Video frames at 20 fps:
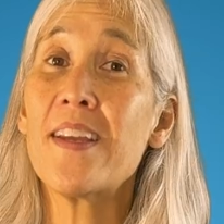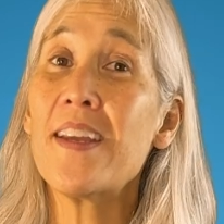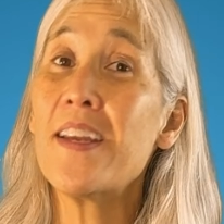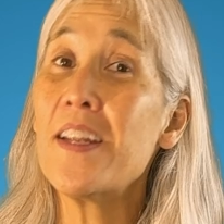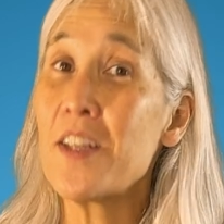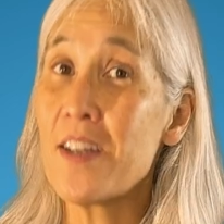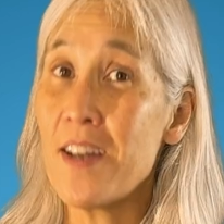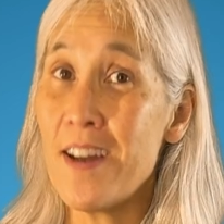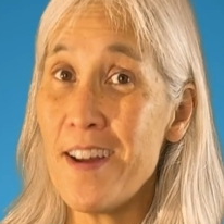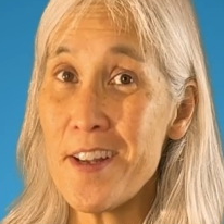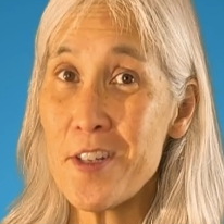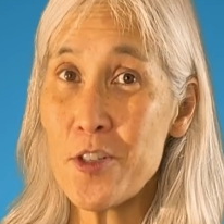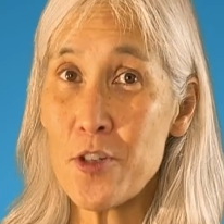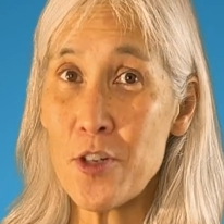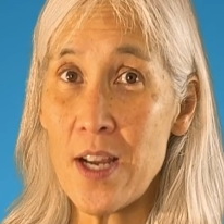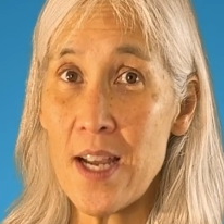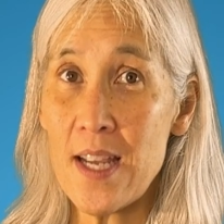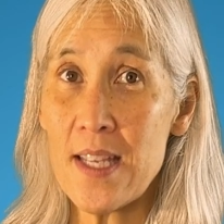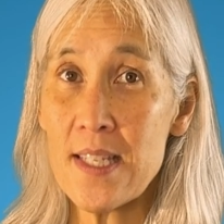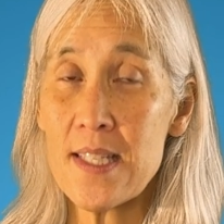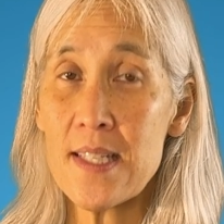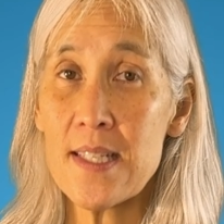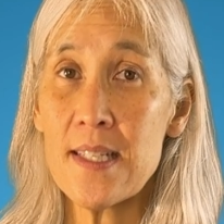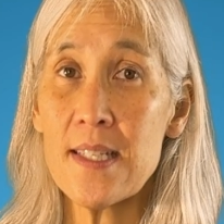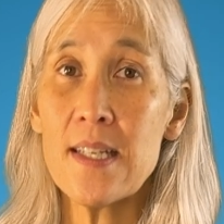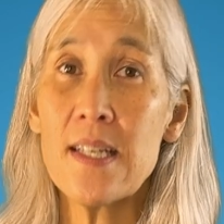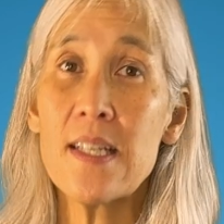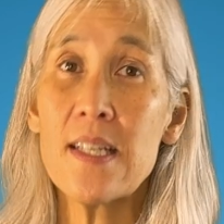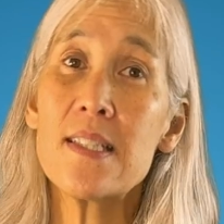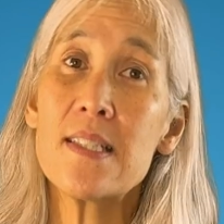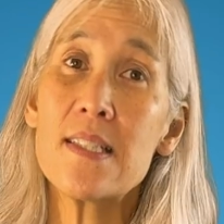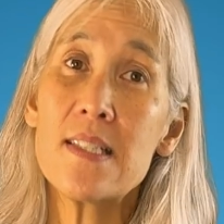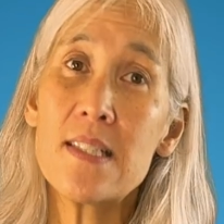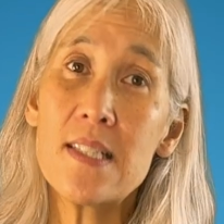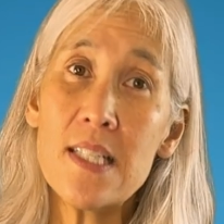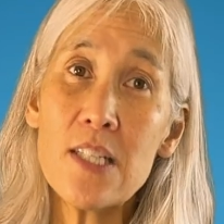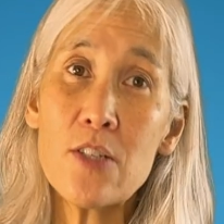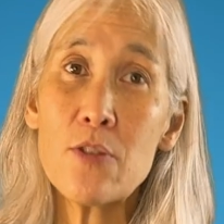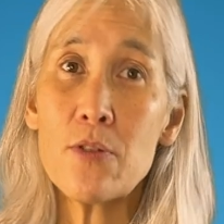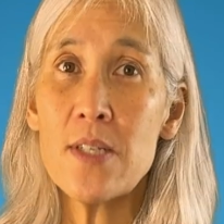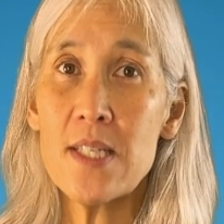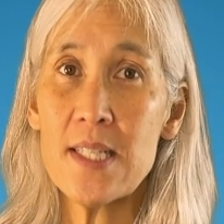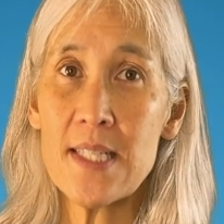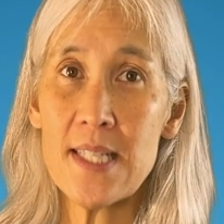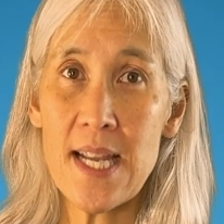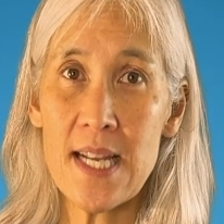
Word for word: In contrast, decreased